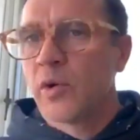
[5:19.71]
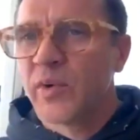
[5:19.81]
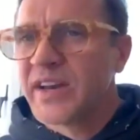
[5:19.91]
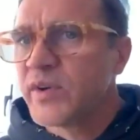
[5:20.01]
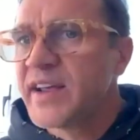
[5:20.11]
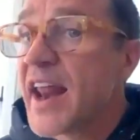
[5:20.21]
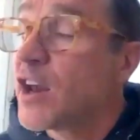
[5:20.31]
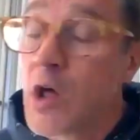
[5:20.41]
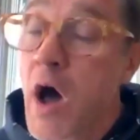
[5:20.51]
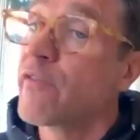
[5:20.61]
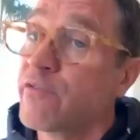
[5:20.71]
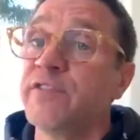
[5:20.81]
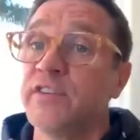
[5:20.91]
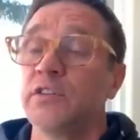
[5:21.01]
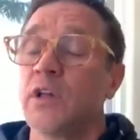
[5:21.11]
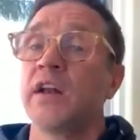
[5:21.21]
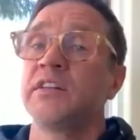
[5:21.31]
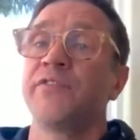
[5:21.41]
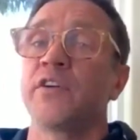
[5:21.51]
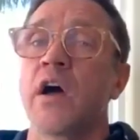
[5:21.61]
We had a lot of
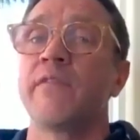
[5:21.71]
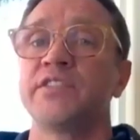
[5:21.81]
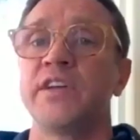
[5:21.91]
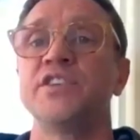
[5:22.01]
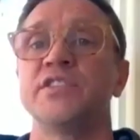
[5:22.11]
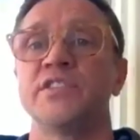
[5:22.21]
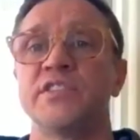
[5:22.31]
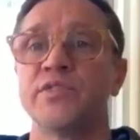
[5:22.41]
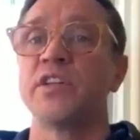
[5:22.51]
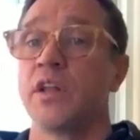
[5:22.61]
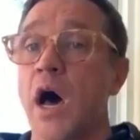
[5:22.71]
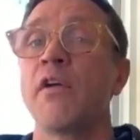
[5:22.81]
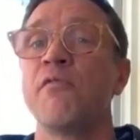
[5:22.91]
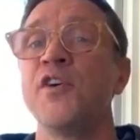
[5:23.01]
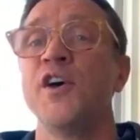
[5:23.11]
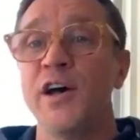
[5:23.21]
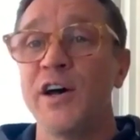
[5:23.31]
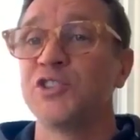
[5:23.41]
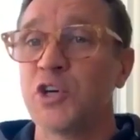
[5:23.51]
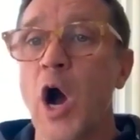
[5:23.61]
different conversations. There was a lot of
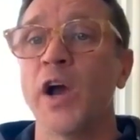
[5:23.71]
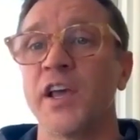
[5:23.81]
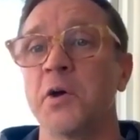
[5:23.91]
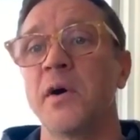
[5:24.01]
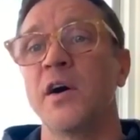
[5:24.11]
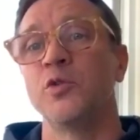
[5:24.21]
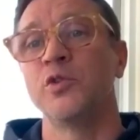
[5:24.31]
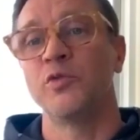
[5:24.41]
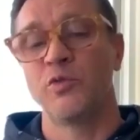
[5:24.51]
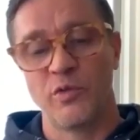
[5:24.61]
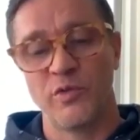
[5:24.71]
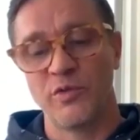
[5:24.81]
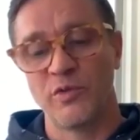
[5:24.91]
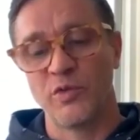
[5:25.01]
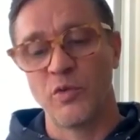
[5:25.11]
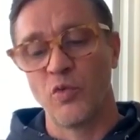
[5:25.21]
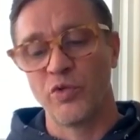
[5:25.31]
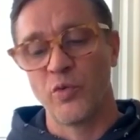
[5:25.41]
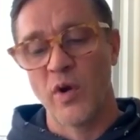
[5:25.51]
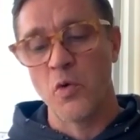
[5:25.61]
talking about
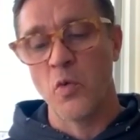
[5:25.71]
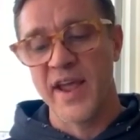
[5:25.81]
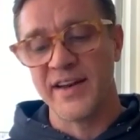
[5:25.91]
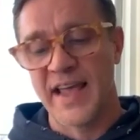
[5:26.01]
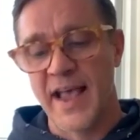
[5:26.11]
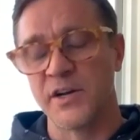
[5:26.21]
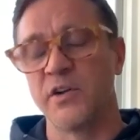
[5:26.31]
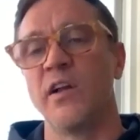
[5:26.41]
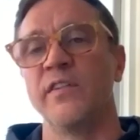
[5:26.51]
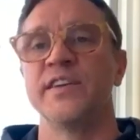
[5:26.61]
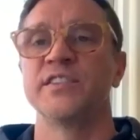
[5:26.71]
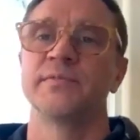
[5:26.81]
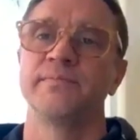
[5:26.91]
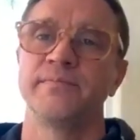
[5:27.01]
the right way to handle all this.